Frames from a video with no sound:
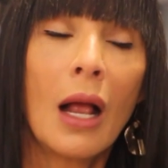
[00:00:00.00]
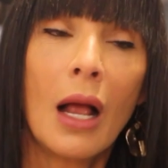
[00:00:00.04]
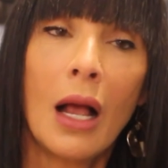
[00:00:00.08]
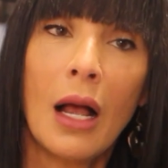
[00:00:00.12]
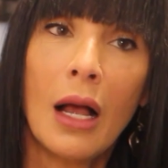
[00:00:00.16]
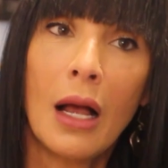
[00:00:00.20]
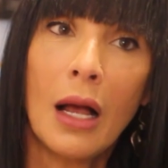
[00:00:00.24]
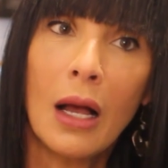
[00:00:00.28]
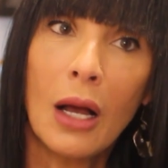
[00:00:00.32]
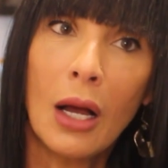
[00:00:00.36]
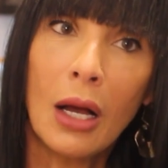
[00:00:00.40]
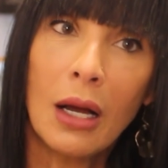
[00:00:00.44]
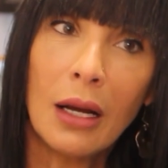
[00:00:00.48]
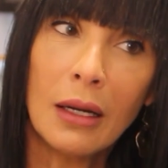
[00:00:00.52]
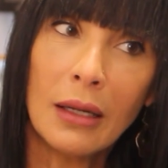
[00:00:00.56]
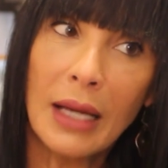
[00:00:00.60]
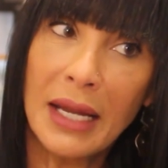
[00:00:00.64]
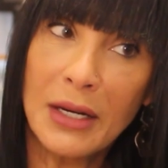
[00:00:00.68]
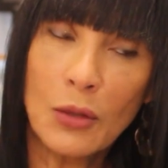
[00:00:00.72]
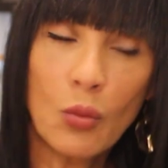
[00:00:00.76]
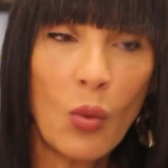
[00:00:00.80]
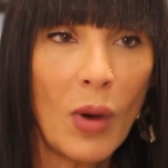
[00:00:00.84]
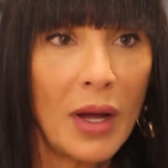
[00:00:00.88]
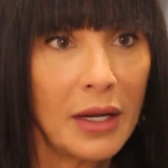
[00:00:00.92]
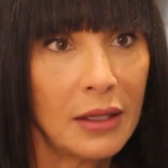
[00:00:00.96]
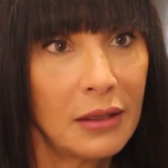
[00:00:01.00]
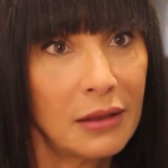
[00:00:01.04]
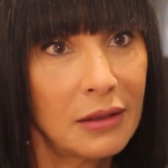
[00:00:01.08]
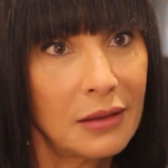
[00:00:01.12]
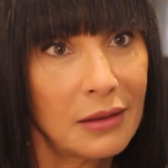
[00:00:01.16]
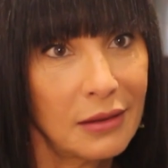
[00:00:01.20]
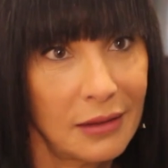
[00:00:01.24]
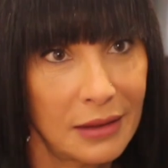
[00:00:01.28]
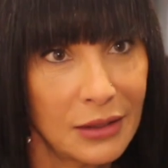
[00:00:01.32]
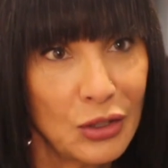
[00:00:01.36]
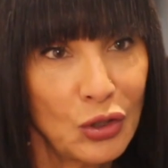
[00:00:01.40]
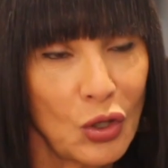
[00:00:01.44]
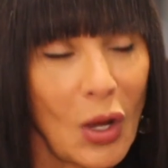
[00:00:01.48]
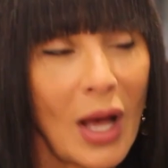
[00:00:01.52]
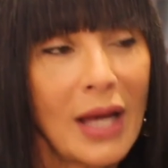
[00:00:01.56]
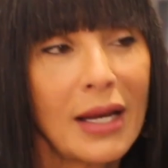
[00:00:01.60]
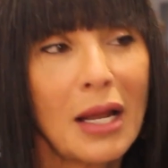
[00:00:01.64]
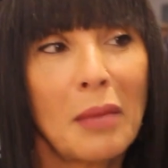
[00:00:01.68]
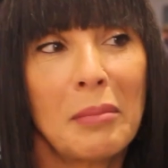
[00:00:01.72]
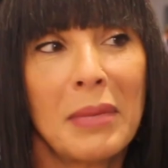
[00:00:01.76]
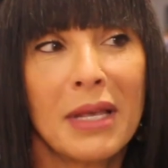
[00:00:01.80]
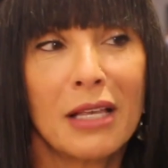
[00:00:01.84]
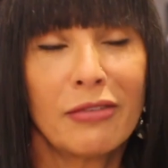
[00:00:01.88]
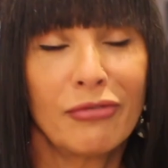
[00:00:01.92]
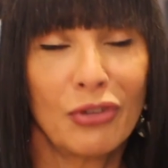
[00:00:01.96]
and one,
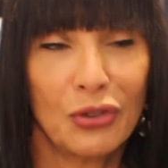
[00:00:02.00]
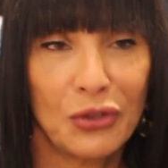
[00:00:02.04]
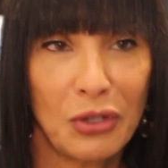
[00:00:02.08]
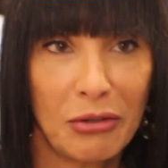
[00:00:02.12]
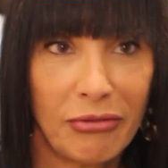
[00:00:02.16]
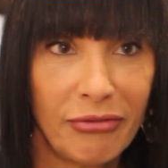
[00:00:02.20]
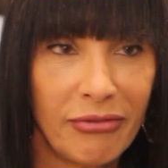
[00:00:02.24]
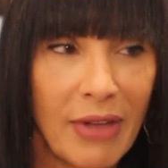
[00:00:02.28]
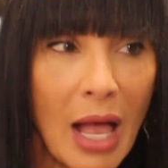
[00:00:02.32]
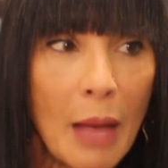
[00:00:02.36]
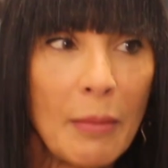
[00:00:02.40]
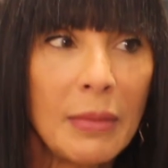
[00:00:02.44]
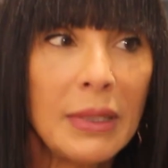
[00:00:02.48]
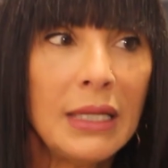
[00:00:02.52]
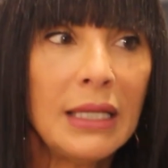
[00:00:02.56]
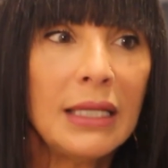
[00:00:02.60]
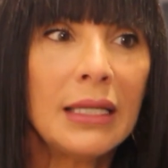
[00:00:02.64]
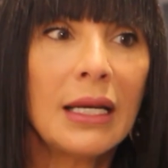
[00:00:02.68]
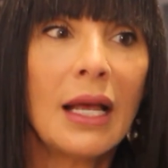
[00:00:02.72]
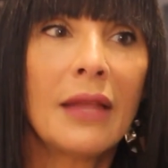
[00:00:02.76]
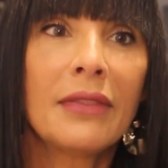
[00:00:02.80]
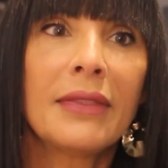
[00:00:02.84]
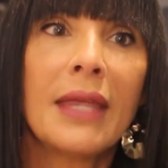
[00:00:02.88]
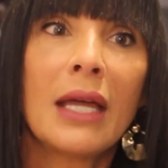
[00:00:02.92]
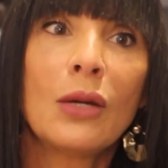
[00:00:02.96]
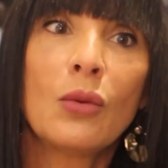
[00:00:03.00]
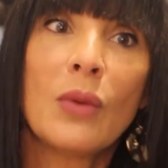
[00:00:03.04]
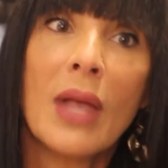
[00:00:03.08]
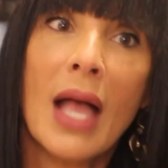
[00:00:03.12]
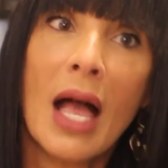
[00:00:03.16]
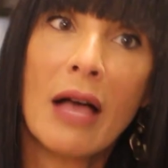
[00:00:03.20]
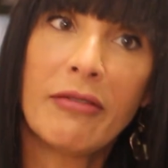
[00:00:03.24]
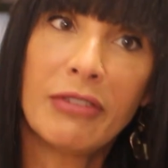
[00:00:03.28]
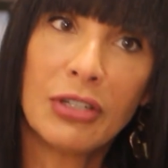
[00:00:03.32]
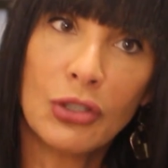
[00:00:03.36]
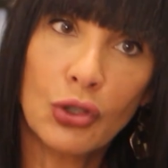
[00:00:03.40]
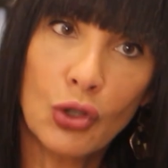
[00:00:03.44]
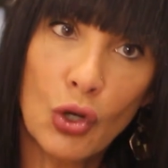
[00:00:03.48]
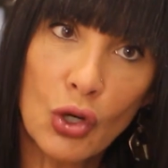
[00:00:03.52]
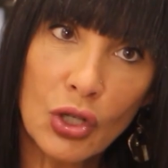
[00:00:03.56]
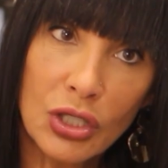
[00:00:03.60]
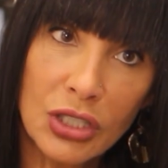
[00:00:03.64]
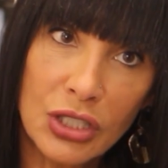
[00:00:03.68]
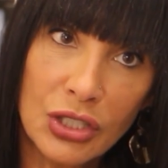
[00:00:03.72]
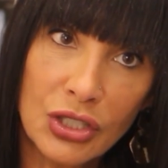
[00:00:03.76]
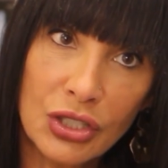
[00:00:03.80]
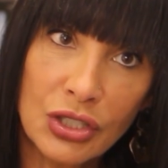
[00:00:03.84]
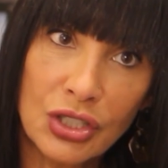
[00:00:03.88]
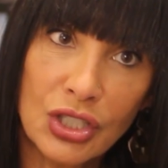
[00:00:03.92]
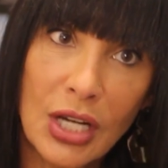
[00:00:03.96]
Arabic for the family, and then we have a
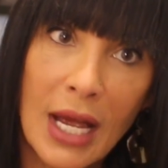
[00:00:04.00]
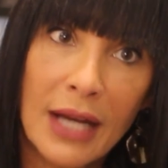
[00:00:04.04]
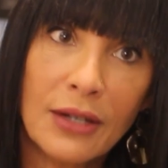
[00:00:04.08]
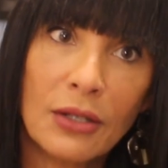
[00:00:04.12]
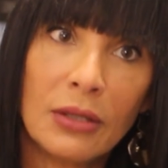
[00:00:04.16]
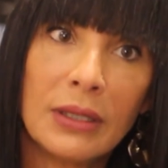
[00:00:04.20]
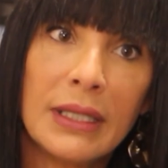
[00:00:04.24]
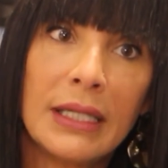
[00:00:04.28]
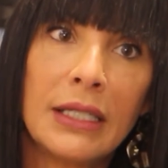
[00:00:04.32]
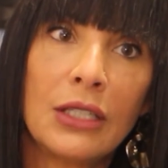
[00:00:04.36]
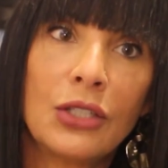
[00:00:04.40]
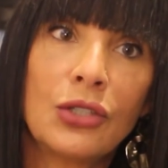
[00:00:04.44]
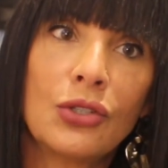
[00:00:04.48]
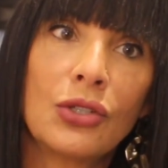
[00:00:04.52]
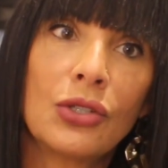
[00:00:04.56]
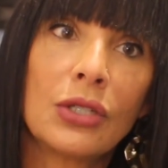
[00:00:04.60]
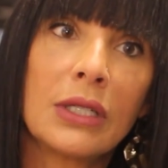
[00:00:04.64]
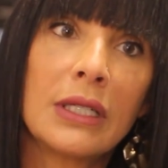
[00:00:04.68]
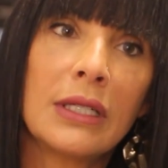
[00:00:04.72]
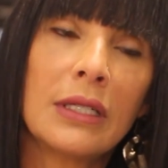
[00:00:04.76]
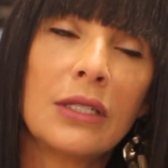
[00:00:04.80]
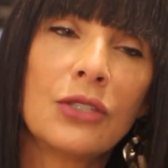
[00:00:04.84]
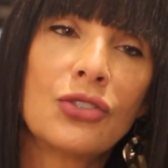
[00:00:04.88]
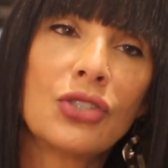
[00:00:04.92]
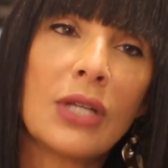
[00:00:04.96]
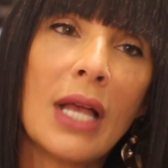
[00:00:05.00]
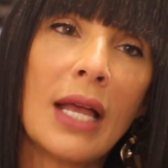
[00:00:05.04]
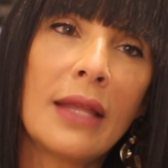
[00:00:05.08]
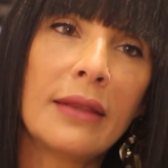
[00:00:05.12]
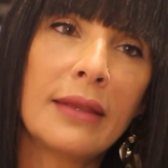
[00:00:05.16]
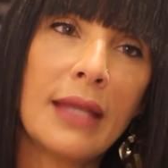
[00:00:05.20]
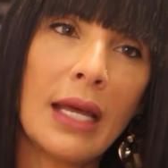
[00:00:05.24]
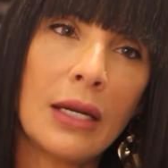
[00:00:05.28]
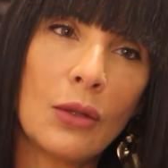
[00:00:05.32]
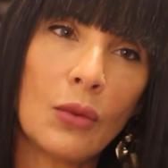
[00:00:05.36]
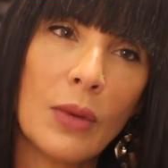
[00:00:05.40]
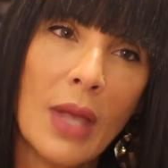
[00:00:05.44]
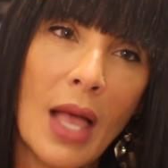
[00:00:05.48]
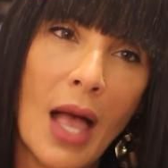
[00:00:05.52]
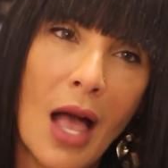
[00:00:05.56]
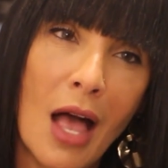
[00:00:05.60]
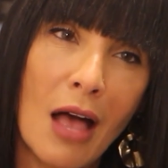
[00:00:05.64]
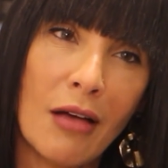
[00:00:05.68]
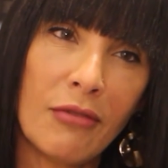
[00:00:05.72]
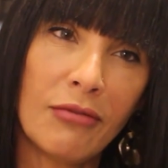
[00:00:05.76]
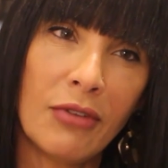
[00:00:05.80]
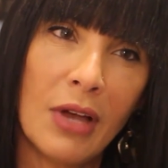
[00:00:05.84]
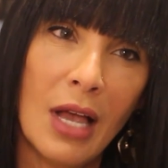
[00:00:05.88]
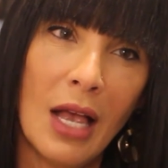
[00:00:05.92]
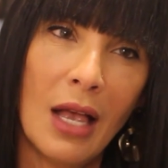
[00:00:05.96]
Turkish channel in Turkish, and then we
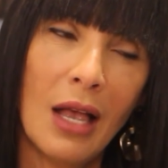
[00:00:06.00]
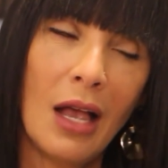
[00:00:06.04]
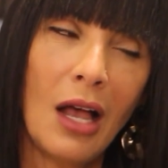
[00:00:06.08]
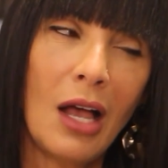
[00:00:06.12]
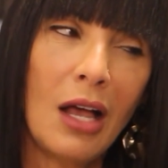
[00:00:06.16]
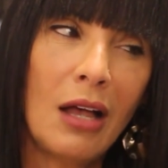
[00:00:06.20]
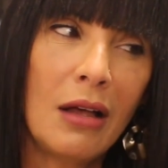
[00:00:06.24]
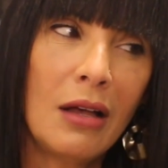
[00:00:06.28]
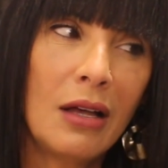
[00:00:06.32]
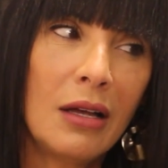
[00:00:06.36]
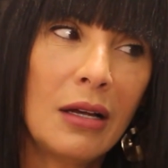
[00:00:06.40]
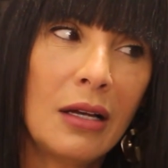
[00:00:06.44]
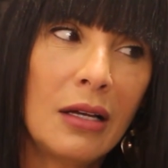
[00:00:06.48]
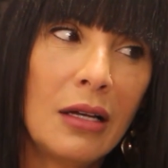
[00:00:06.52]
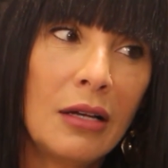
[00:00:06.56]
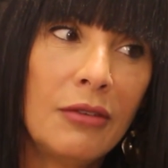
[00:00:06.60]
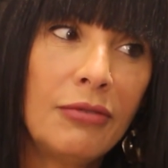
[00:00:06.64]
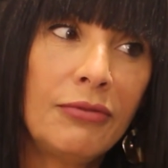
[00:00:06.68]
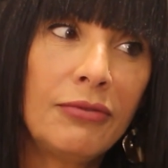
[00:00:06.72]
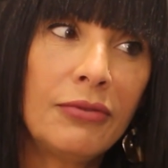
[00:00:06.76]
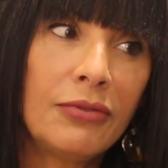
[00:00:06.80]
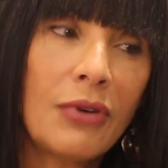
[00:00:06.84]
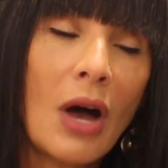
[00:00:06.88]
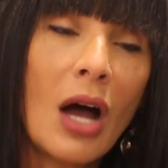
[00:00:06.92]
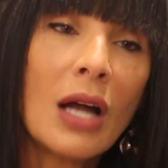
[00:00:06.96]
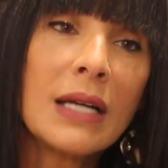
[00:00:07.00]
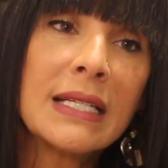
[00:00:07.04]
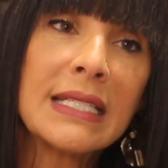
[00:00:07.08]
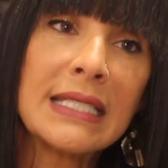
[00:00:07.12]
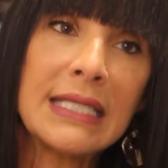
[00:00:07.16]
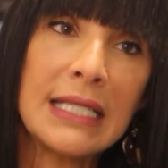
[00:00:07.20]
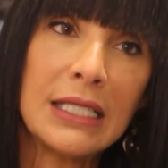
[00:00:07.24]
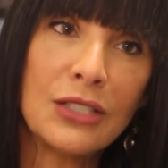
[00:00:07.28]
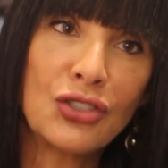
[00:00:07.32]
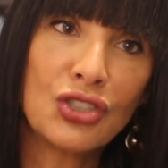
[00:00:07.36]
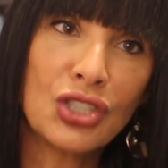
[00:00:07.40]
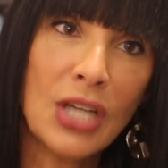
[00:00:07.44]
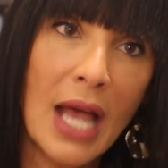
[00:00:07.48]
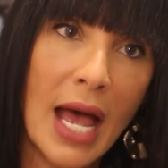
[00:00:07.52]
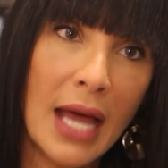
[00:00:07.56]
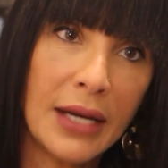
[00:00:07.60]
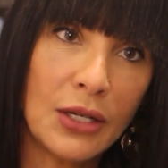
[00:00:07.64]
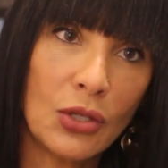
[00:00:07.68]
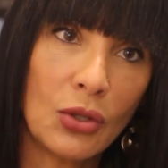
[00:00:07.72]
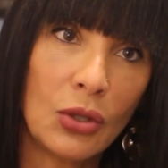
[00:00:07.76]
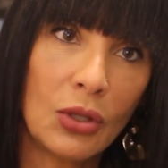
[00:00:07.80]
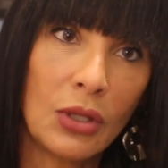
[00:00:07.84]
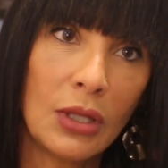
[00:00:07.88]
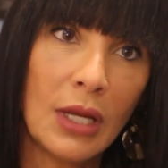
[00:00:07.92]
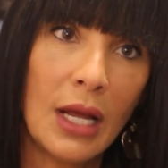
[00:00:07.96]
have a Farsi
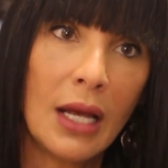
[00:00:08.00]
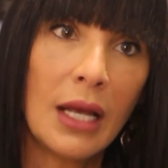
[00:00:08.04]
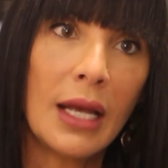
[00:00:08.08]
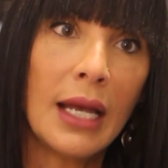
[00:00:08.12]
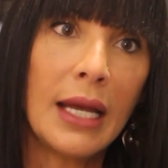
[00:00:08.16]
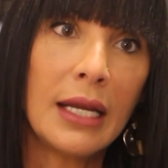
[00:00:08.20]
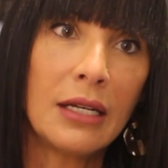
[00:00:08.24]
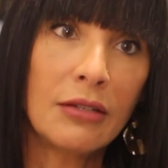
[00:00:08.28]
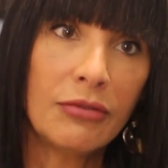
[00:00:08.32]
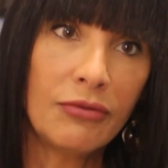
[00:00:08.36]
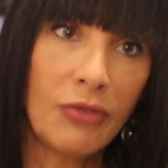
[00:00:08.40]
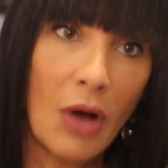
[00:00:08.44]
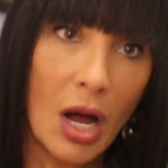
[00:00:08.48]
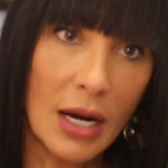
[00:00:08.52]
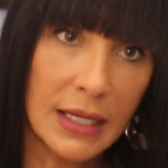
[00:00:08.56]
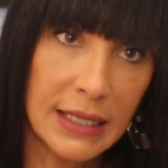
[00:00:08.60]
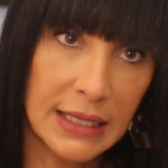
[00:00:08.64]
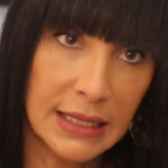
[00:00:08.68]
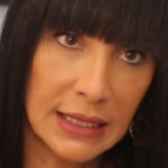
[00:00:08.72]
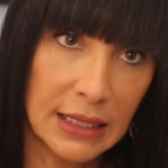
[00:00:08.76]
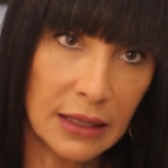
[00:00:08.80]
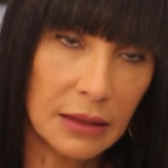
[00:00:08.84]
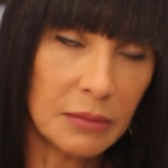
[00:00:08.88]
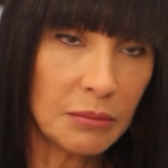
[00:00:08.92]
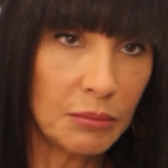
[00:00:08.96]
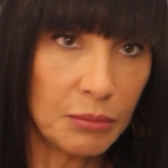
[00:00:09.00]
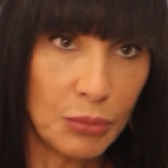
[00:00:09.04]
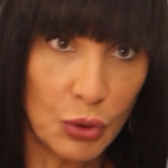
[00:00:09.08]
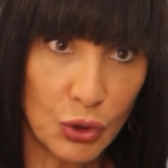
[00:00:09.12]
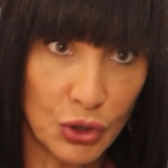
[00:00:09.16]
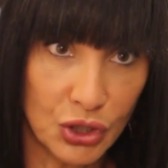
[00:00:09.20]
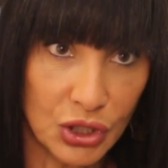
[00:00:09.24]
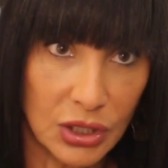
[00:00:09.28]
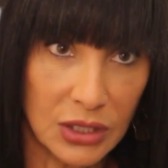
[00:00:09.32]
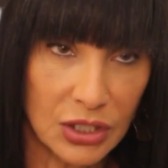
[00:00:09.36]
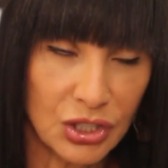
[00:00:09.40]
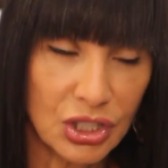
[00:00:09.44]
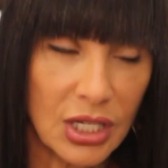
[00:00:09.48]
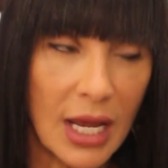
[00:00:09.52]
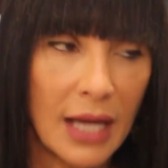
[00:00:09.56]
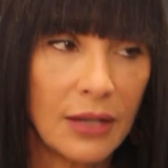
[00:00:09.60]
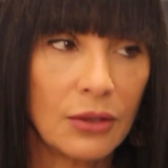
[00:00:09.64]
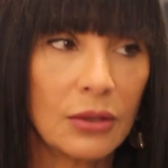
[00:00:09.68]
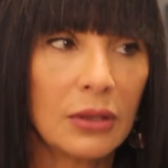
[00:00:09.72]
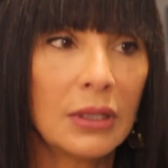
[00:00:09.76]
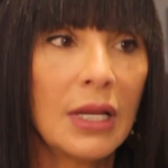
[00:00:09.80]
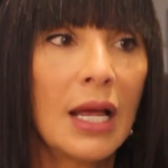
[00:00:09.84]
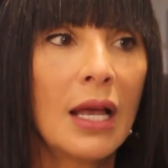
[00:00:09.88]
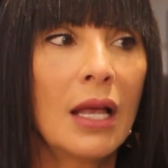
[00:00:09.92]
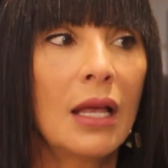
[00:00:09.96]
channel in Farsi, Persian
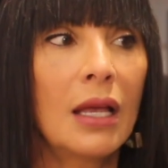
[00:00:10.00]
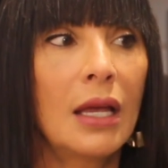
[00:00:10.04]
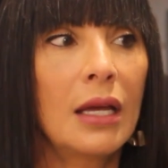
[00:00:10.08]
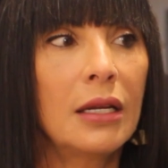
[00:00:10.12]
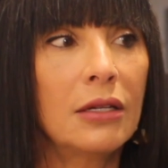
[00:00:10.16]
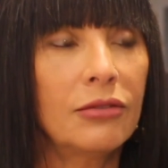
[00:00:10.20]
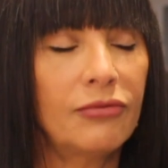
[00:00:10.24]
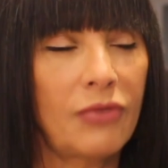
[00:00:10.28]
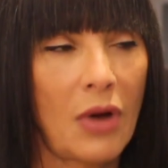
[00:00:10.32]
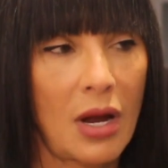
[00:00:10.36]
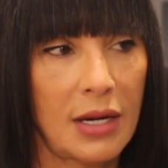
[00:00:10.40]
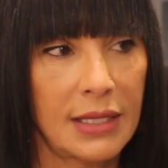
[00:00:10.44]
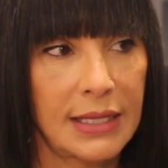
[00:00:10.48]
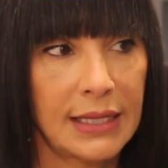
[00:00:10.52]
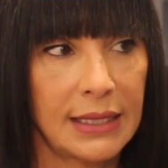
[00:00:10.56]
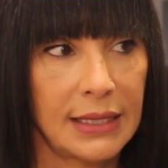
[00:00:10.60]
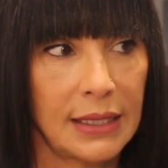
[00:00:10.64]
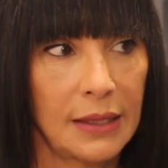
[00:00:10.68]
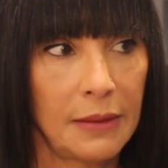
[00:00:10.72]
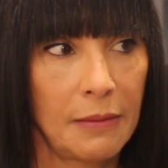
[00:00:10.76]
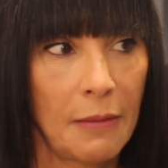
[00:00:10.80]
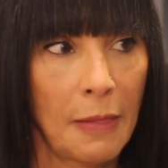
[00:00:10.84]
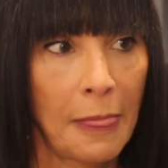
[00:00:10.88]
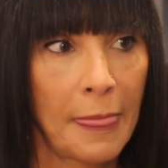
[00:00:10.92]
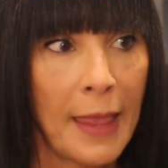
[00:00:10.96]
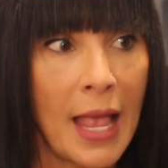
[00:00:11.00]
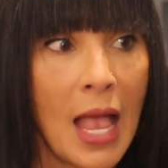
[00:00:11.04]
channel in Farsi.